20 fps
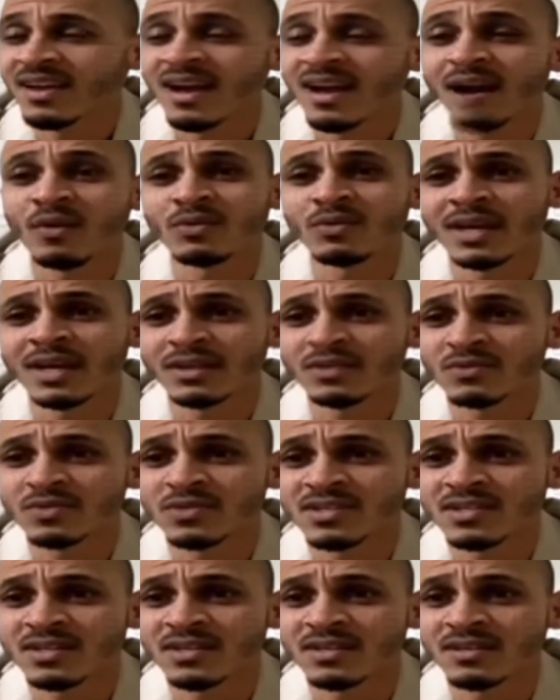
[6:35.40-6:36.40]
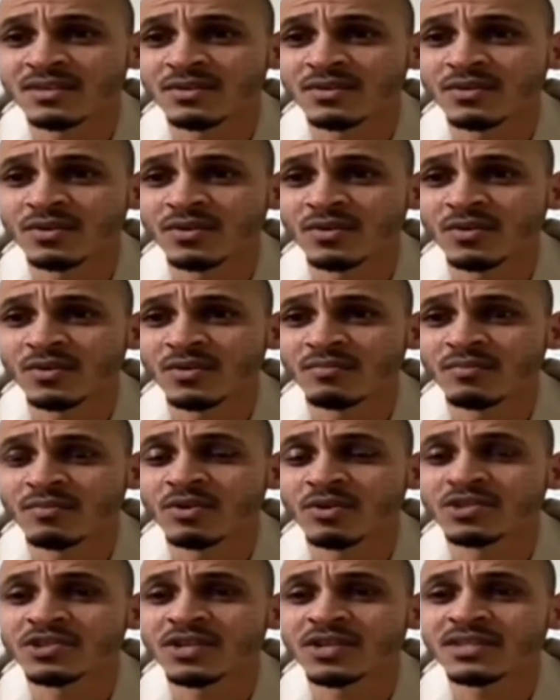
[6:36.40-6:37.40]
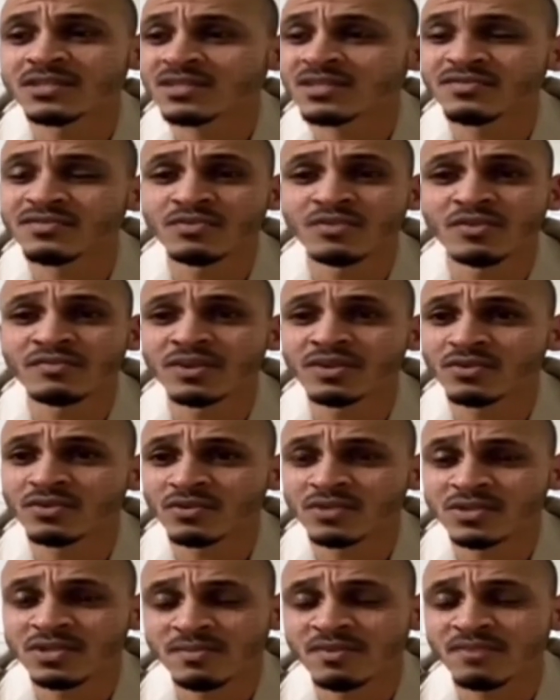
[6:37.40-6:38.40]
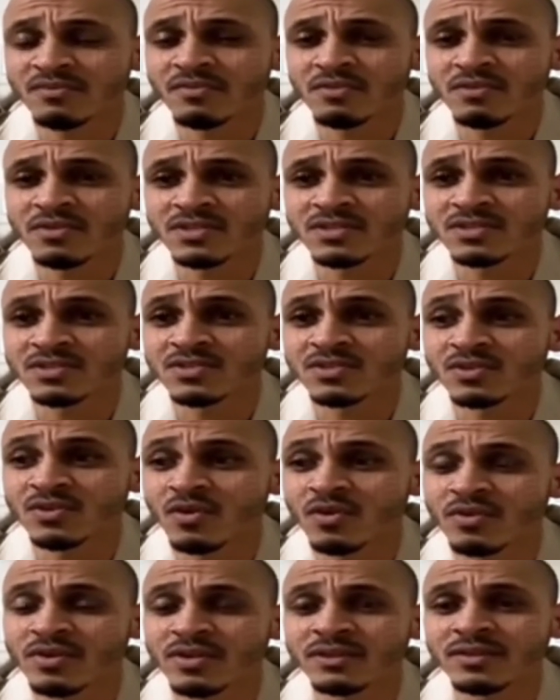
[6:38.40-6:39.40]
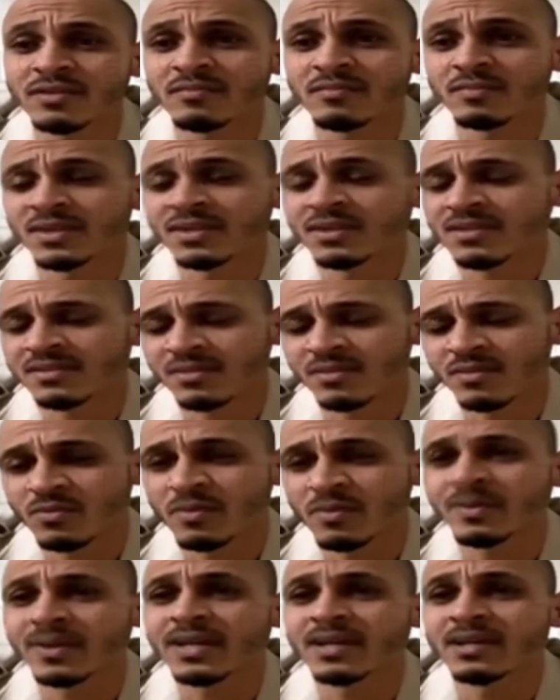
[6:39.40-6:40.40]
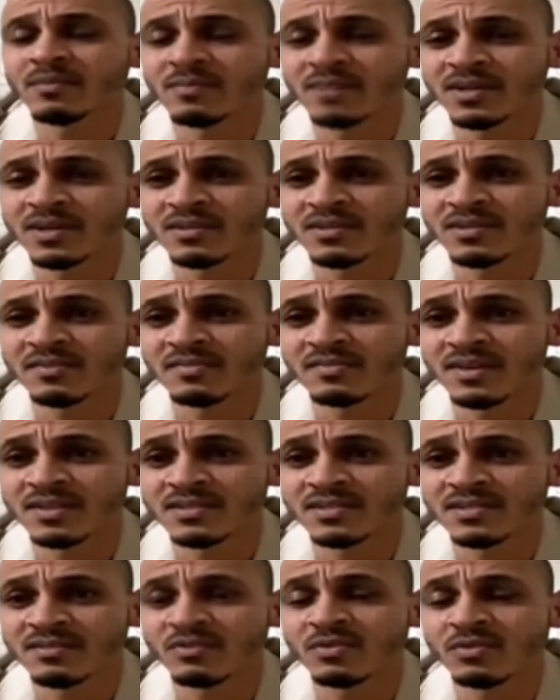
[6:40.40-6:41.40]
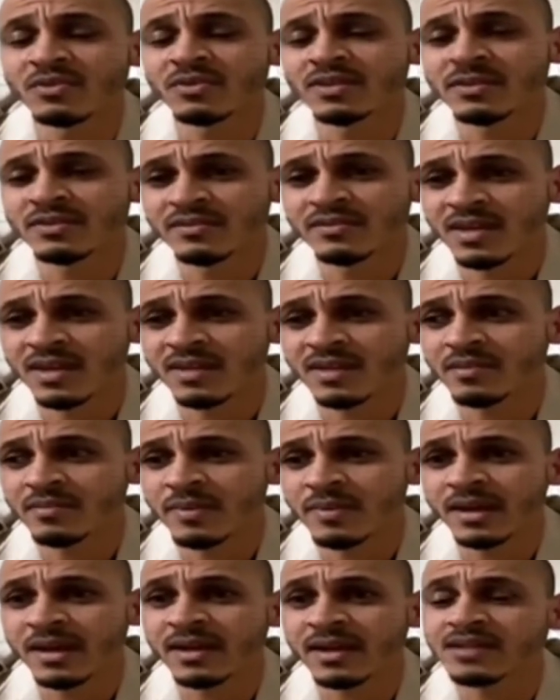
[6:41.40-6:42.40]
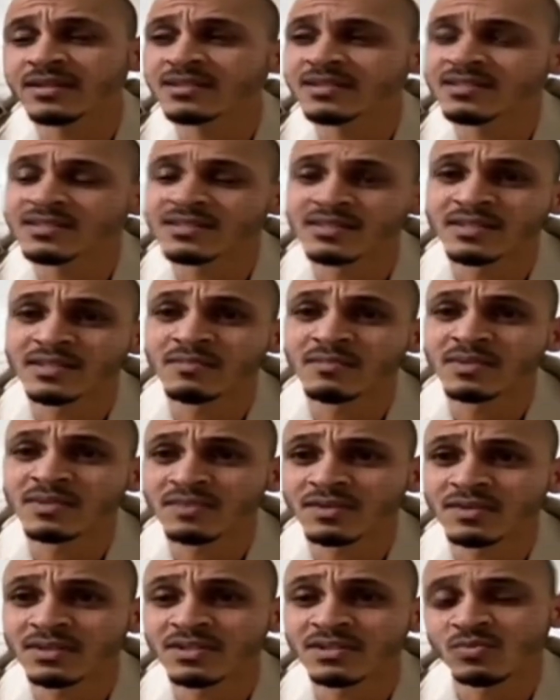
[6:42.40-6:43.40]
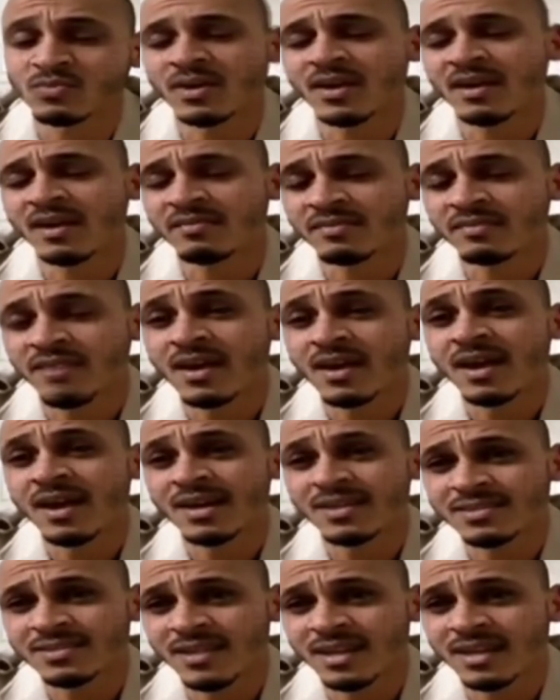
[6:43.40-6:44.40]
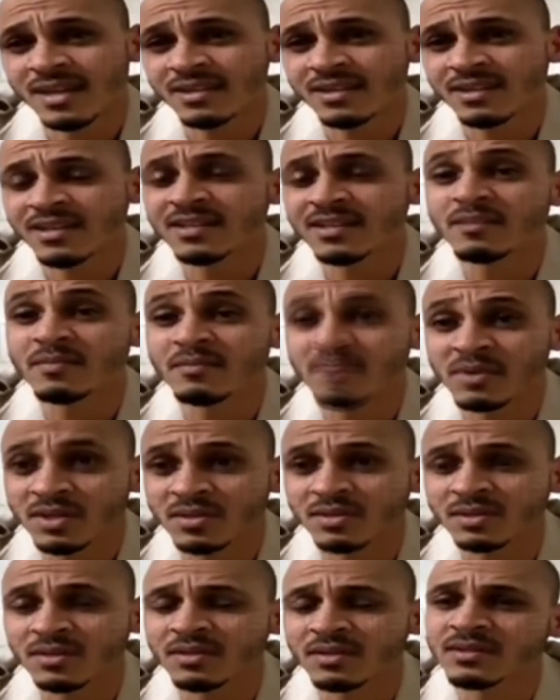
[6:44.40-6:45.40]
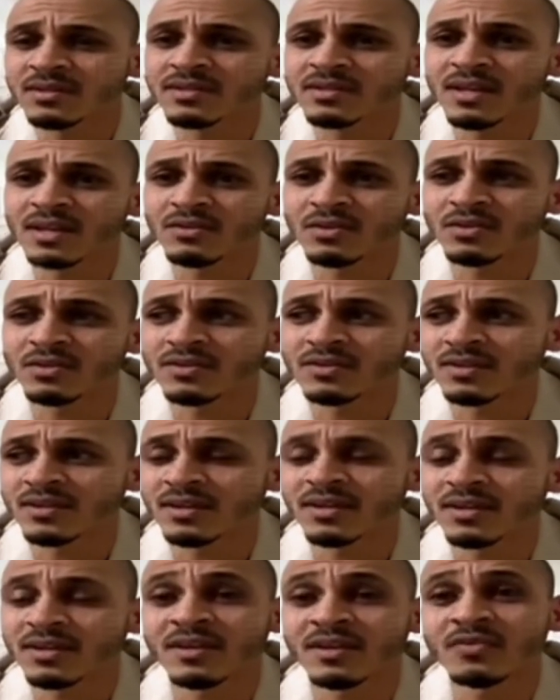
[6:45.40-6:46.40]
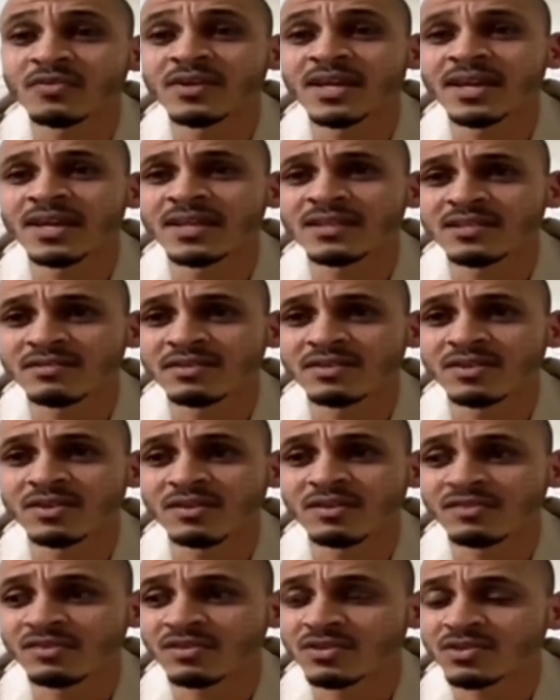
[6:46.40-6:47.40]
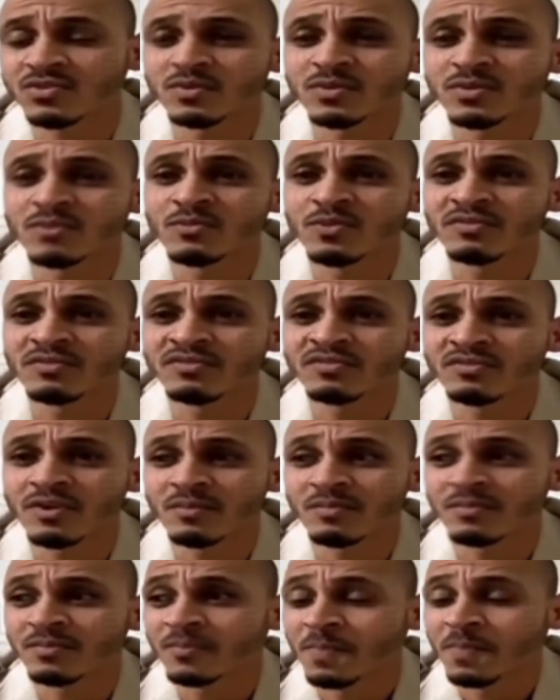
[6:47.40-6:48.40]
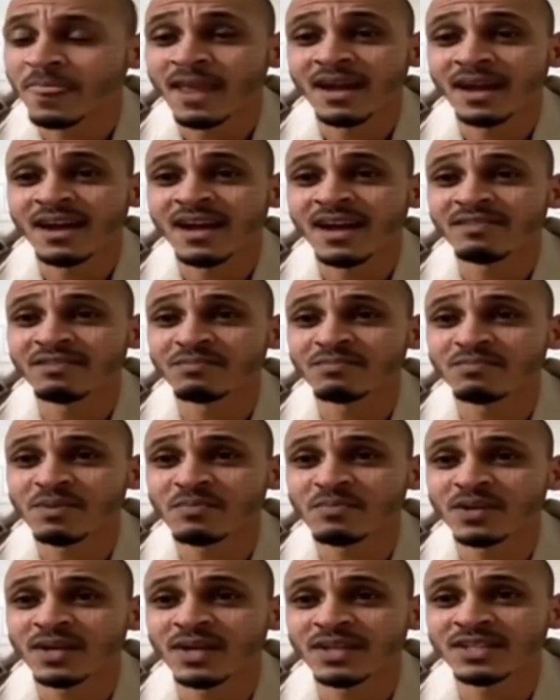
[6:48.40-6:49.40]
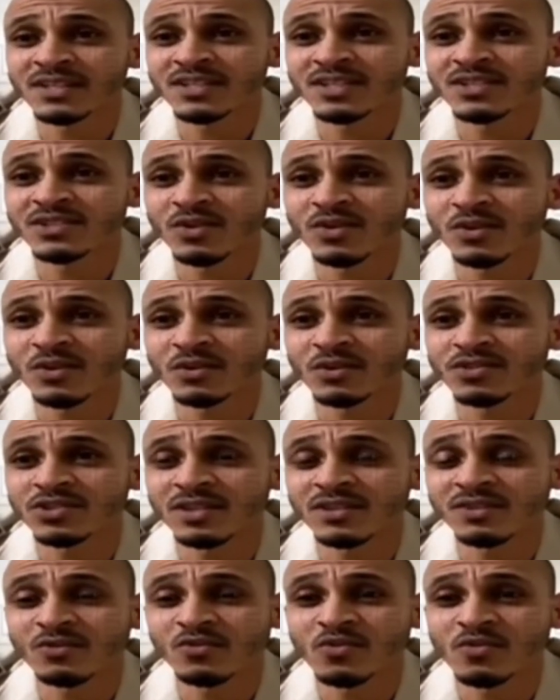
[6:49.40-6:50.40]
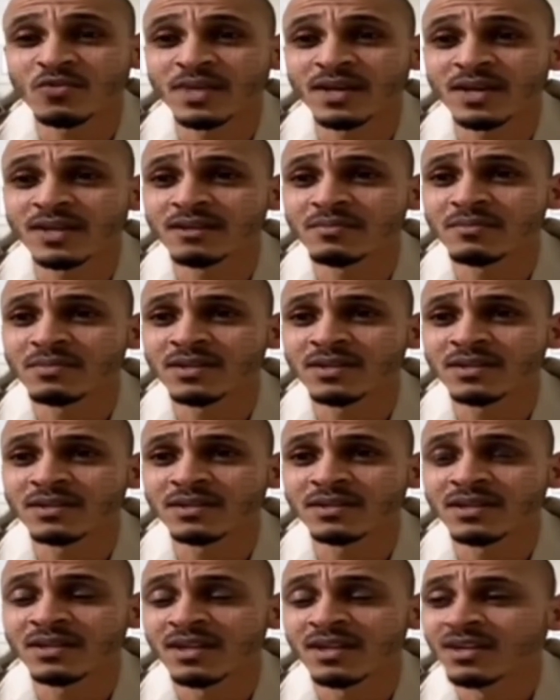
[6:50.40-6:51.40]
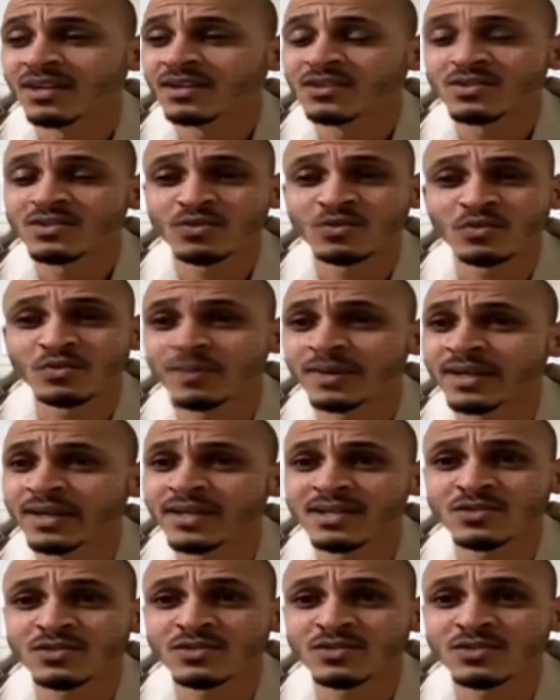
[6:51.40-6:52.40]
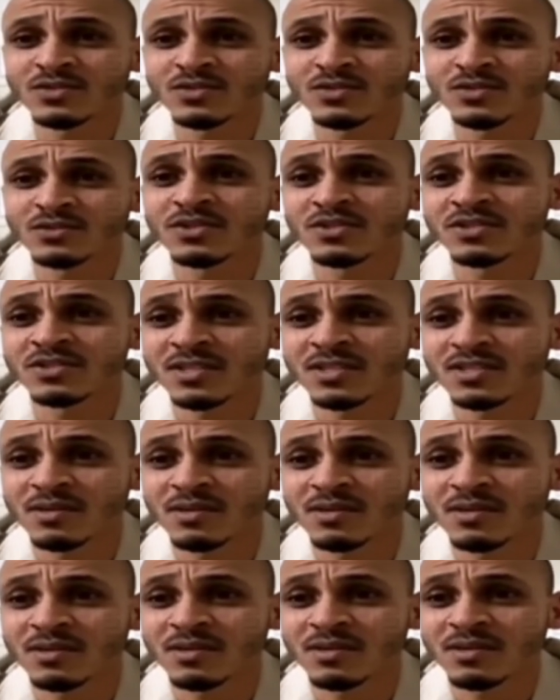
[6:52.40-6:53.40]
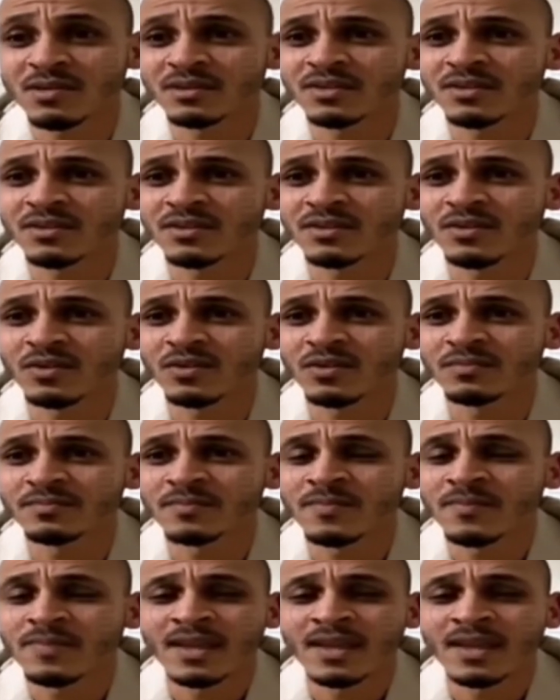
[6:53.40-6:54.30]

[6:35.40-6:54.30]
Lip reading: I would like to see, you know, more chances for Victor Osimhen, for instance, scoring. But we're playing a bit defensive. We're already 3 at the back, and the midfielders we have are slightly in the middle. They are not creative enough, because we moved from having people like JJ Okocha and Oruma in the middle to players who keep it just simple, you know.